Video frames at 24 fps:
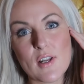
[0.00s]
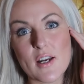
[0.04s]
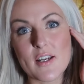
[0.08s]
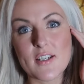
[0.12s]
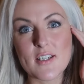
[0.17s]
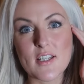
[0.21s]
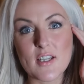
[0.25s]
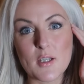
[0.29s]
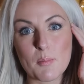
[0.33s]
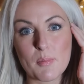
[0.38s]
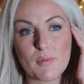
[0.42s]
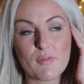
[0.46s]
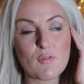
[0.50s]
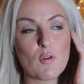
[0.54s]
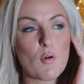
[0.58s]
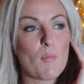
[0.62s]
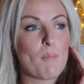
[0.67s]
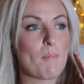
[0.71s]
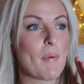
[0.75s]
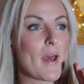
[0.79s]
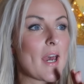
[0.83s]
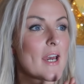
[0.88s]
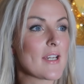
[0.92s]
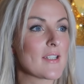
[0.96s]
lighting them
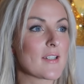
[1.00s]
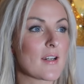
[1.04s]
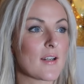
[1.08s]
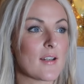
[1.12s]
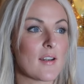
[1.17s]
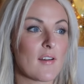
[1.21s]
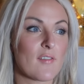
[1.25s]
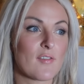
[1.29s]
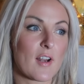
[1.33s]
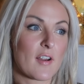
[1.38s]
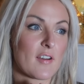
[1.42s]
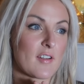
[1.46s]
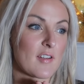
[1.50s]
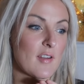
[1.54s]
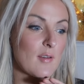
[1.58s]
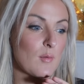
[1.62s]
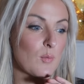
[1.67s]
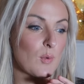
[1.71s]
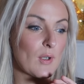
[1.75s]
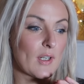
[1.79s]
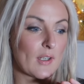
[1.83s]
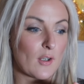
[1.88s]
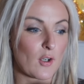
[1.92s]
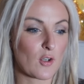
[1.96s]
before bed. I love lighting
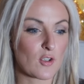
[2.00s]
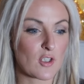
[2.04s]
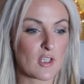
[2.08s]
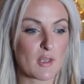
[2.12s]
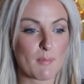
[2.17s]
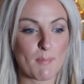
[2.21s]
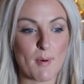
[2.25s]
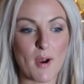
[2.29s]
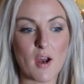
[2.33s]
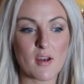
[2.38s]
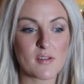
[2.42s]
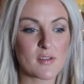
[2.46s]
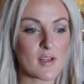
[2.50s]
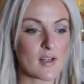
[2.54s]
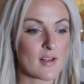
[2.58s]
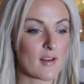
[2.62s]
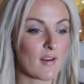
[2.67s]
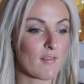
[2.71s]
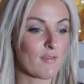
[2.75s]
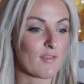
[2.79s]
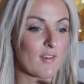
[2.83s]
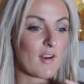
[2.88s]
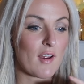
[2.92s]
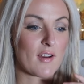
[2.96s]
them when I go to the bath. I
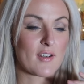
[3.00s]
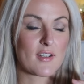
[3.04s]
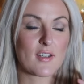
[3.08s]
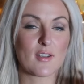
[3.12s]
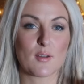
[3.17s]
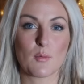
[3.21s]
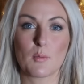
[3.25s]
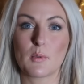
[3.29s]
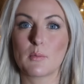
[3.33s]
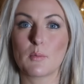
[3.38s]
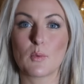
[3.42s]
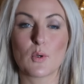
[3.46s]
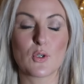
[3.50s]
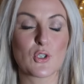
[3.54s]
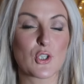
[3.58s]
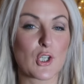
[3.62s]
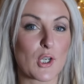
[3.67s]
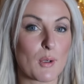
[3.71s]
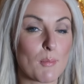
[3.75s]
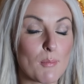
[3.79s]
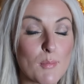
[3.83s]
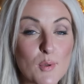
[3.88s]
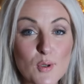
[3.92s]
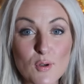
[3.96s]
love lighting them when
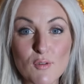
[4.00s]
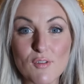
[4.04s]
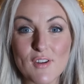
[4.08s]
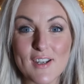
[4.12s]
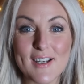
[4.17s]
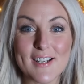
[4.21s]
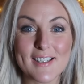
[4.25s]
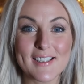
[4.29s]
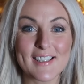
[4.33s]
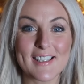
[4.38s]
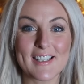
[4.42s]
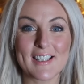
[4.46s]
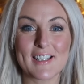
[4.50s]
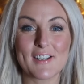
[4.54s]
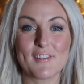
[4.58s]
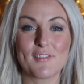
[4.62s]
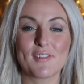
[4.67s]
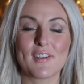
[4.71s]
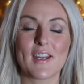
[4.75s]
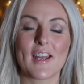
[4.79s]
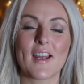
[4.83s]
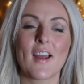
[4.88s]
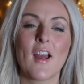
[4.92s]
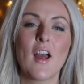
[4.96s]
watching a movie in the
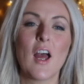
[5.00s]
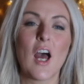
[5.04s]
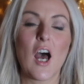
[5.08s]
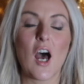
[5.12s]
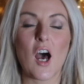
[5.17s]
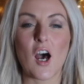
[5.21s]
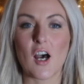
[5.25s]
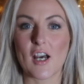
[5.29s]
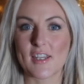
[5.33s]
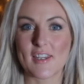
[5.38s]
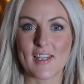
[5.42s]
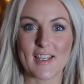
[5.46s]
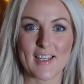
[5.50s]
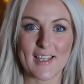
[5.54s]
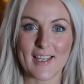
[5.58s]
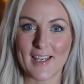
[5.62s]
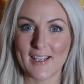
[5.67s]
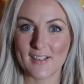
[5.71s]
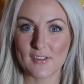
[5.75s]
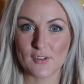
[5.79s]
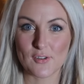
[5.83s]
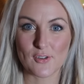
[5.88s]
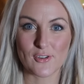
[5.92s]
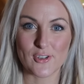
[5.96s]
evening. I think
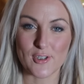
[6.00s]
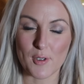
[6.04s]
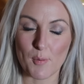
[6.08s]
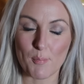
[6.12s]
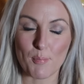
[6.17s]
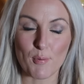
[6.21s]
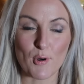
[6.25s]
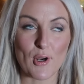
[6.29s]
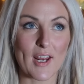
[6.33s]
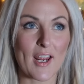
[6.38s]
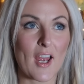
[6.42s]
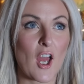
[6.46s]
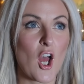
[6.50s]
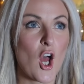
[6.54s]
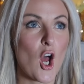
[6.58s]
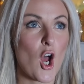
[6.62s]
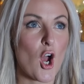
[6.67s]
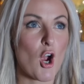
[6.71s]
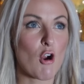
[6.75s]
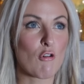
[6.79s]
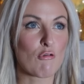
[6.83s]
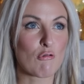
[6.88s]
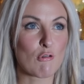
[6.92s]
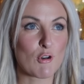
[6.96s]
candles bring
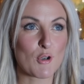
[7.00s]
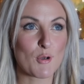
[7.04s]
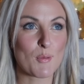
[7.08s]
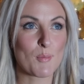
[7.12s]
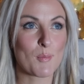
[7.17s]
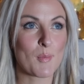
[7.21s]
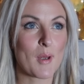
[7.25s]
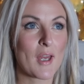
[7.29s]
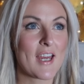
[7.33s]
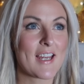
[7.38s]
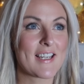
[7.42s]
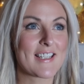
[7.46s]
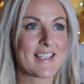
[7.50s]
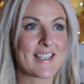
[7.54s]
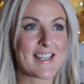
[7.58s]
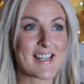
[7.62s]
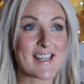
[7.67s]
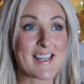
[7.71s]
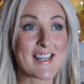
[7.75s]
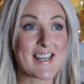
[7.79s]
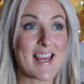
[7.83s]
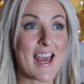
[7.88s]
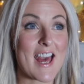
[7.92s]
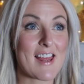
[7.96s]
a room
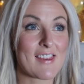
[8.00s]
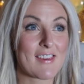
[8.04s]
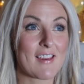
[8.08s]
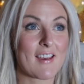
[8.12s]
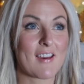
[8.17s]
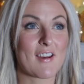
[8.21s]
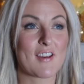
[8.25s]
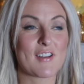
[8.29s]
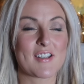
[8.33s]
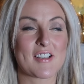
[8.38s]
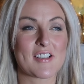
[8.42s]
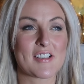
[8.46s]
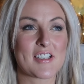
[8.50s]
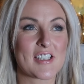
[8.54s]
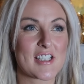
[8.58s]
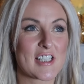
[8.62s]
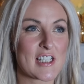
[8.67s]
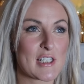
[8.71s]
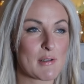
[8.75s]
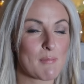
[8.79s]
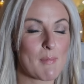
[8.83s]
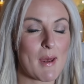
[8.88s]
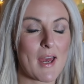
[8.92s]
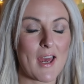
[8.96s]
together. The
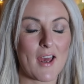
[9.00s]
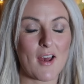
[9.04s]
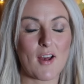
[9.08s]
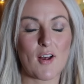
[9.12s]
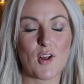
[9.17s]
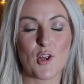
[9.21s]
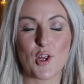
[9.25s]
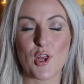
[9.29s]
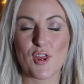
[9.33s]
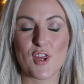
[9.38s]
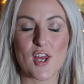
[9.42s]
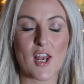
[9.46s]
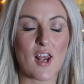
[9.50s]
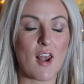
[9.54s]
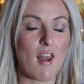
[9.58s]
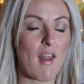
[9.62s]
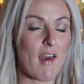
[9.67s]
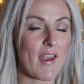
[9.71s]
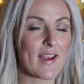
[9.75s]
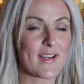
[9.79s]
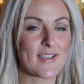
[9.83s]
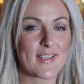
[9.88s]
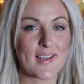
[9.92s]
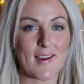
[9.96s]
smell, the
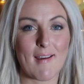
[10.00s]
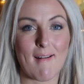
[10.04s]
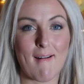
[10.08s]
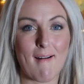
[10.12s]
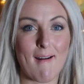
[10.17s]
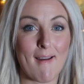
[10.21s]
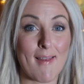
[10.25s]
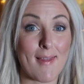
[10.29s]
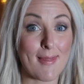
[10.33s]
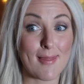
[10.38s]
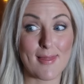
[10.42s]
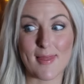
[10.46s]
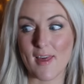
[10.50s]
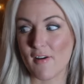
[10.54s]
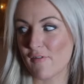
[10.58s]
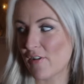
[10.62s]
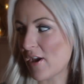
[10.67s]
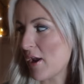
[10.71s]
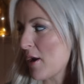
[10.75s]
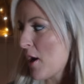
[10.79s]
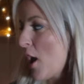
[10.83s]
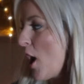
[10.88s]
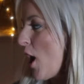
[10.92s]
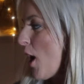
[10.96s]
lighting, I love
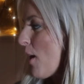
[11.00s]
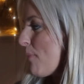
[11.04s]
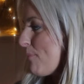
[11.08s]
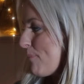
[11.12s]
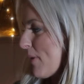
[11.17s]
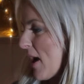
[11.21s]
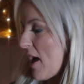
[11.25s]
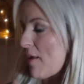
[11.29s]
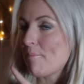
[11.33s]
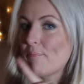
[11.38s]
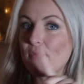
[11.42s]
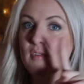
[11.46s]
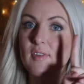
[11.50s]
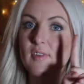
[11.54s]
Love it. But